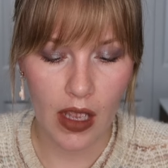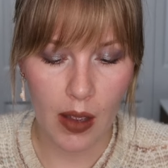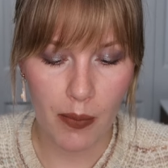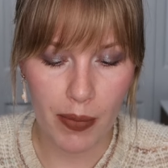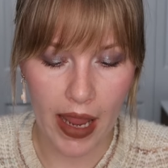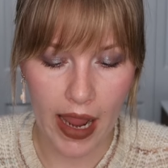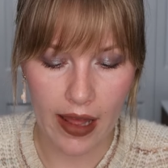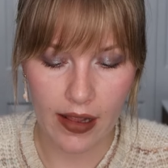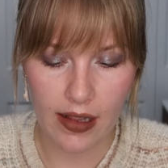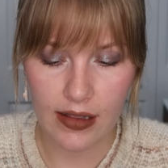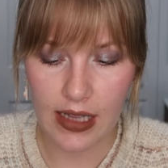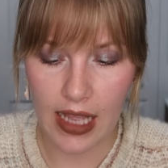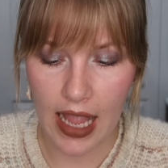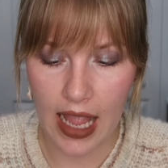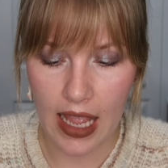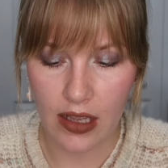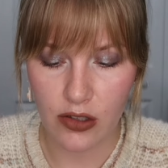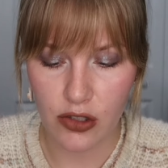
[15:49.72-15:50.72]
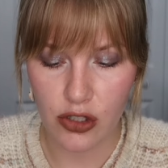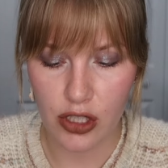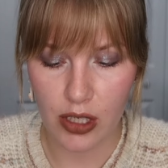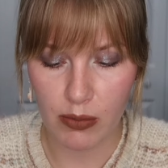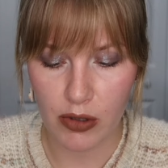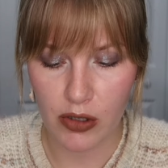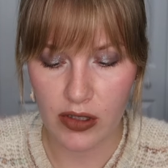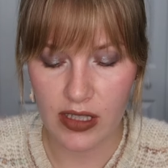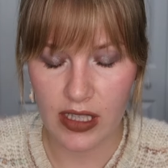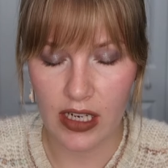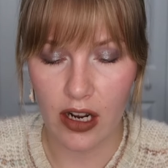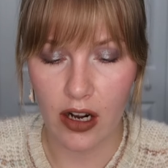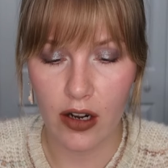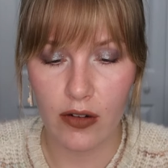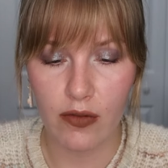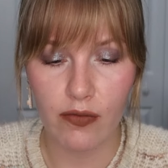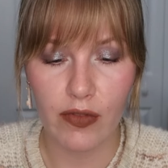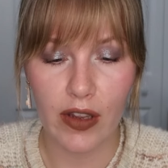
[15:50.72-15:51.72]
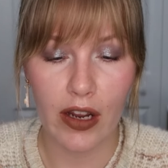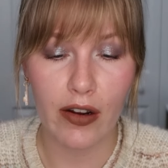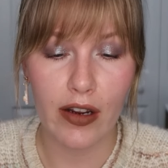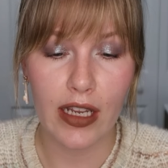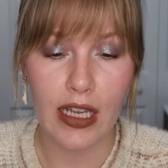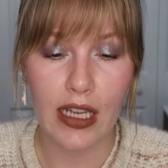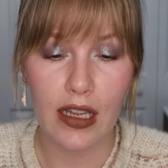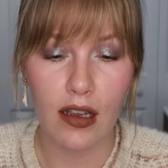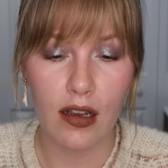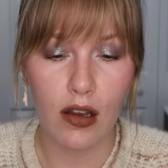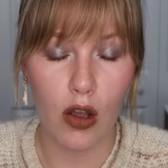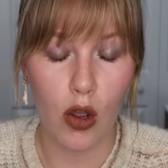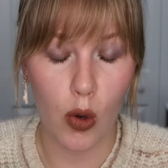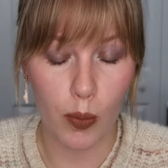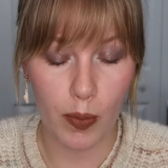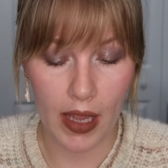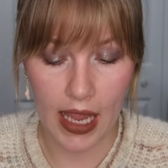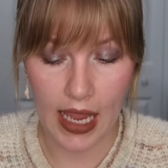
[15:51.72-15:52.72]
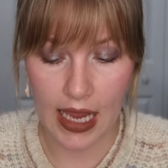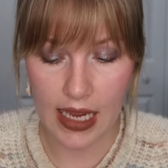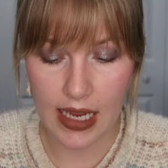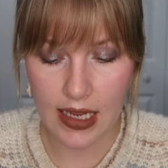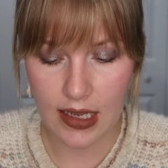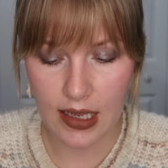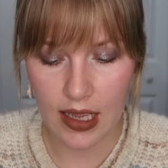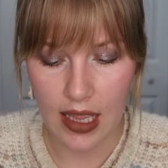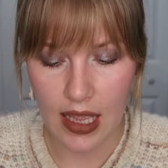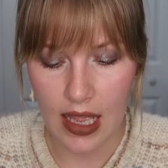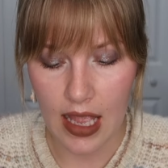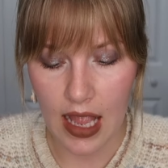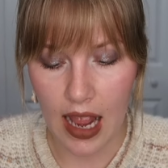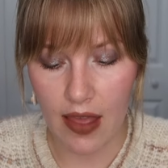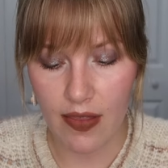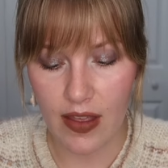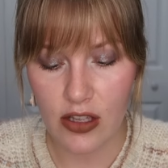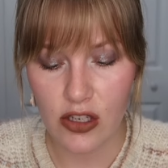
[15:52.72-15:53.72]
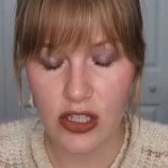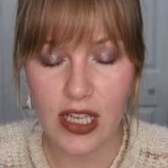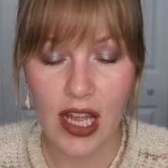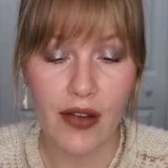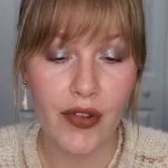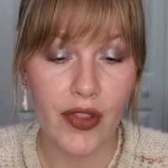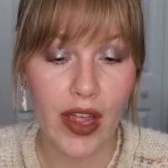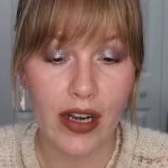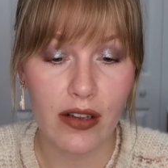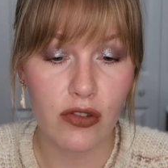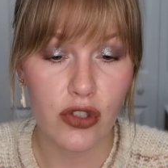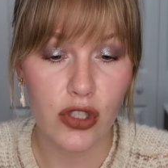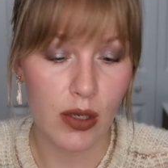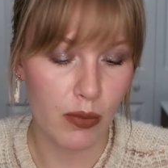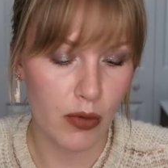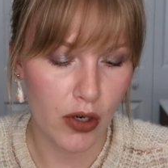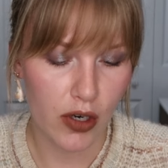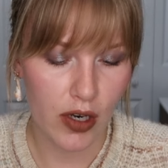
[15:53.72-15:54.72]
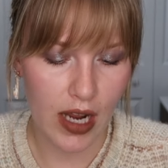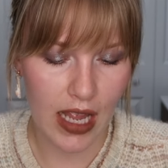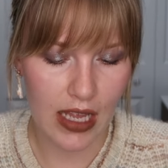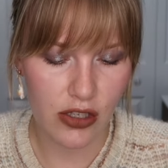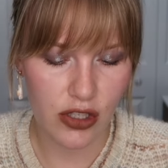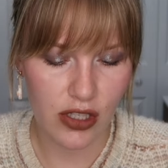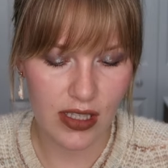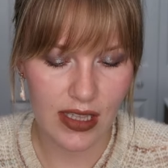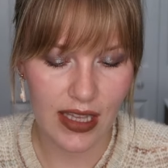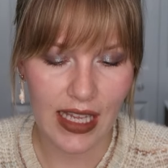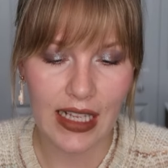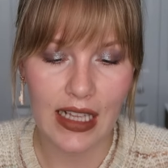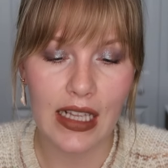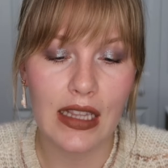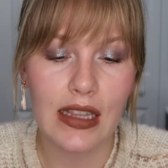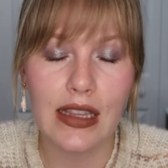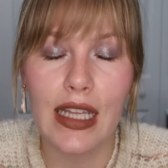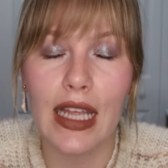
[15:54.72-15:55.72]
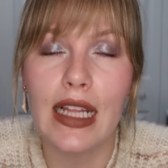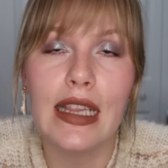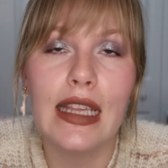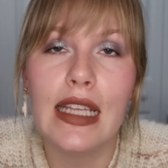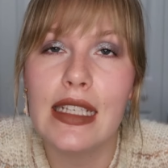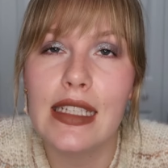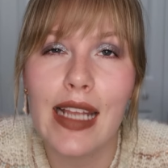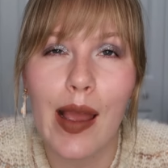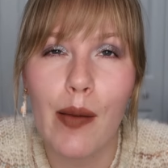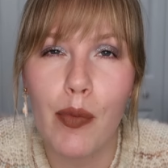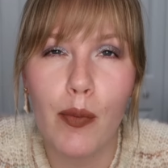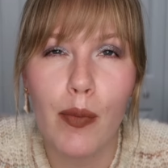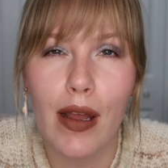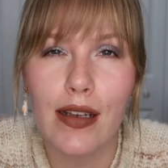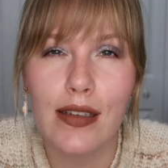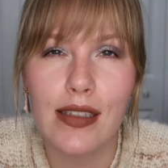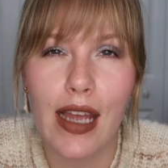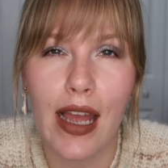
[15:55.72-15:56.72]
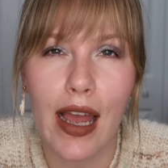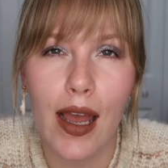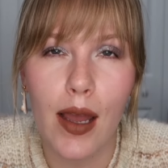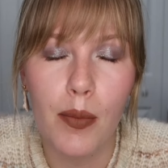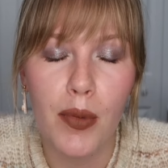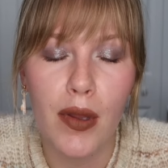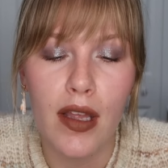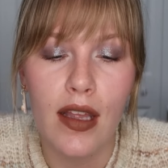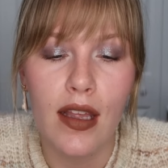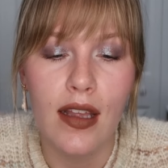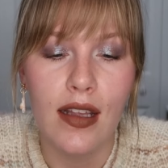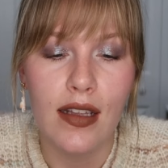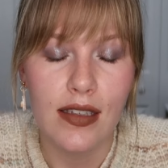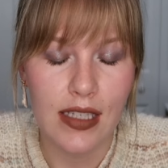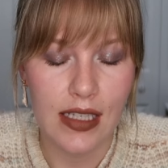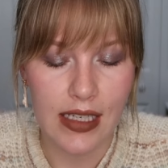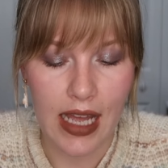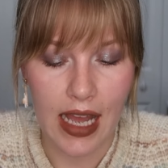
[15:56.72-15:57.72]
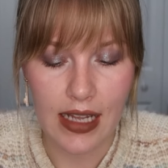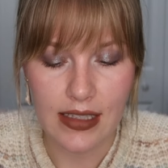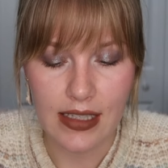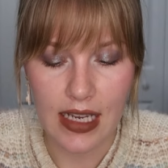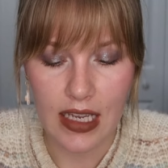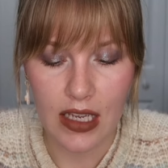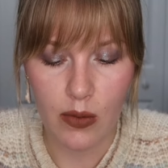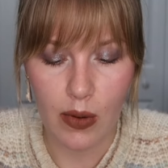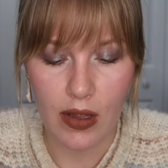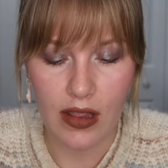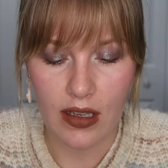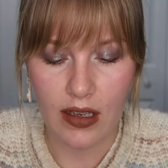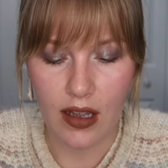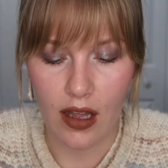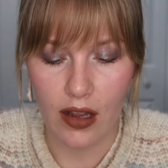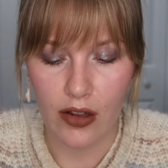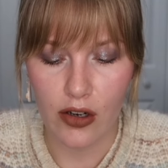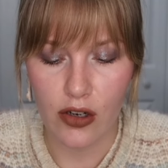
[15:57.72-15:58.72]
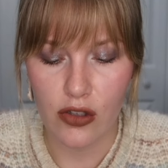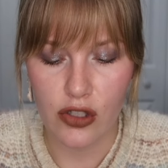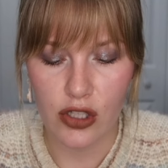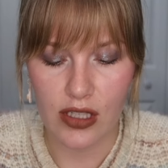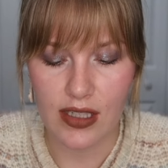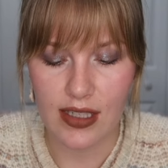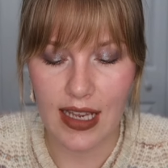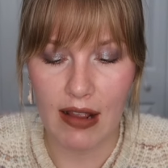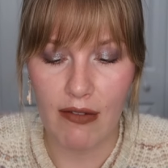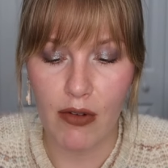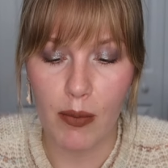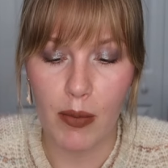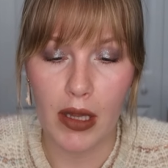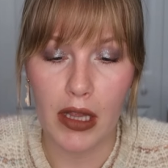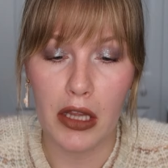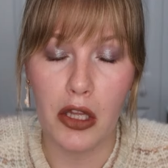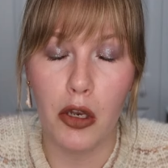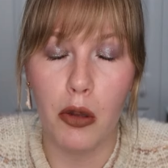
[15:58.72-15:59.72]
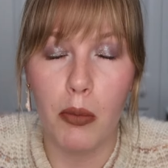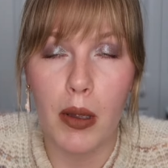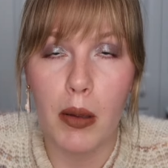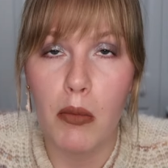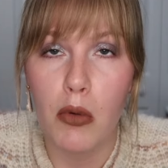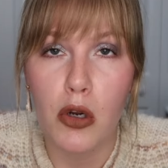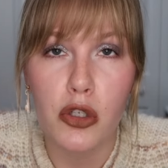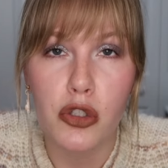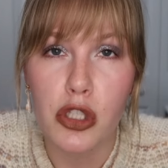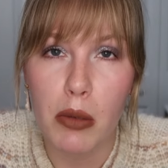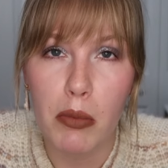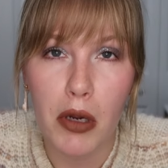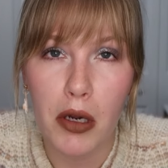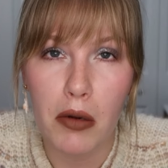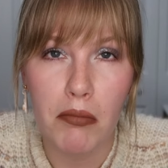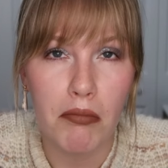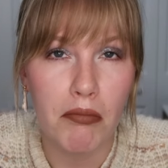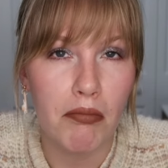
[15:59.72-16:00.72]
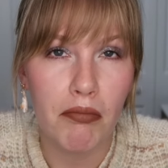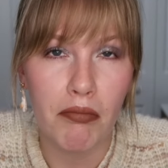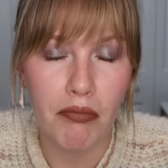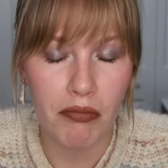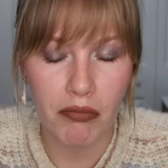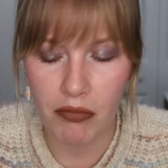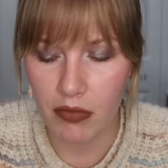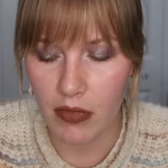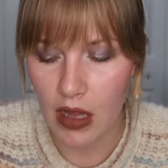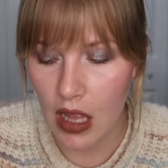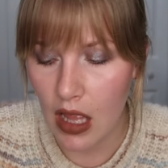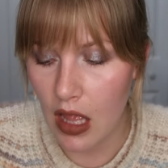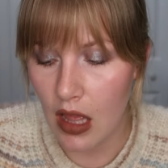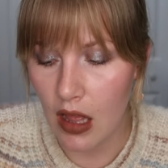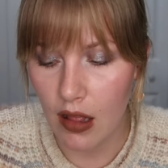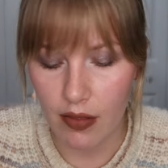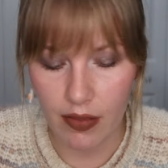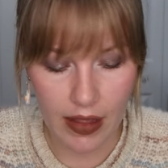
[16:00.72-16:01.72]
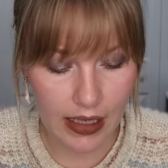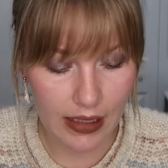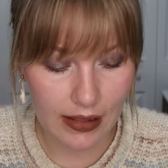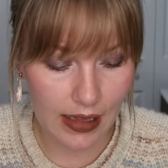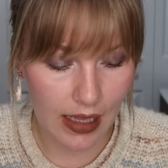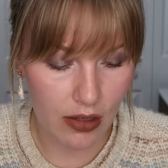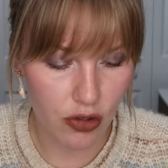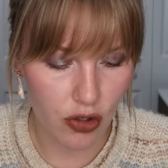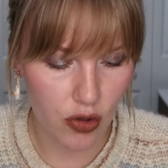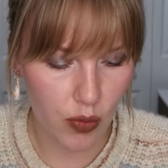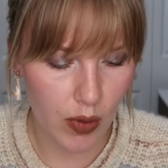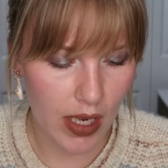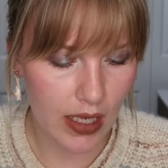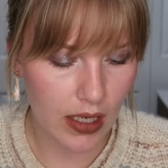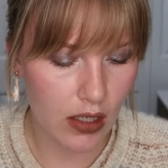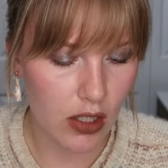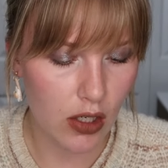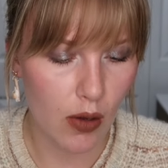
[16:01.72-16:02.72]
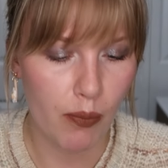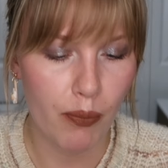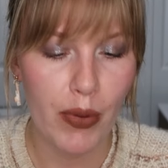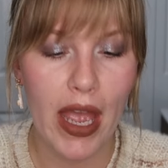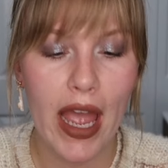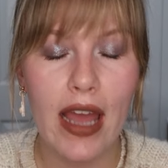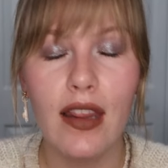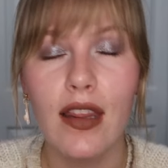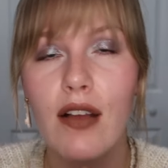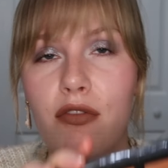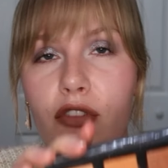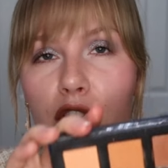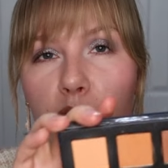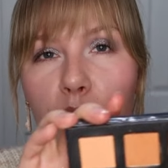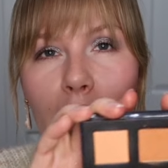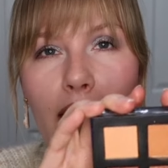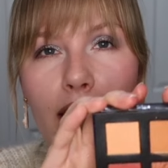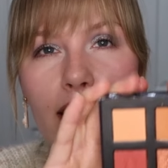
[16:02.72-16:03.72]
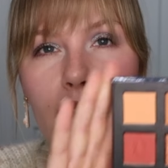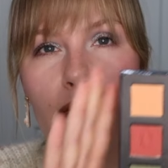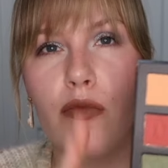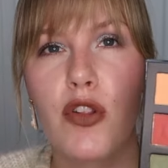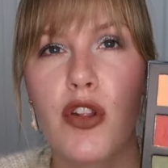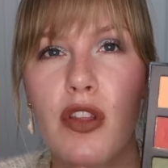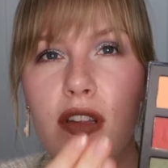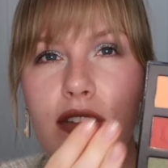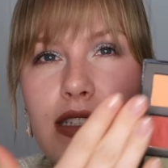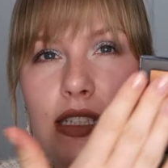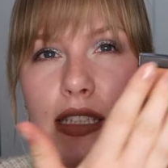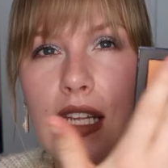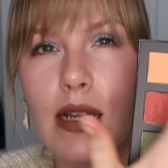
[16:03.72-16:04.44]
a palette that has shimmers that aren't very opaque and they just have a lot of shimmer and just like lightly tap them on top to not take away the color and just give them a little bit more shimmer. Like, that's just what I can do. But I love this palette. So this is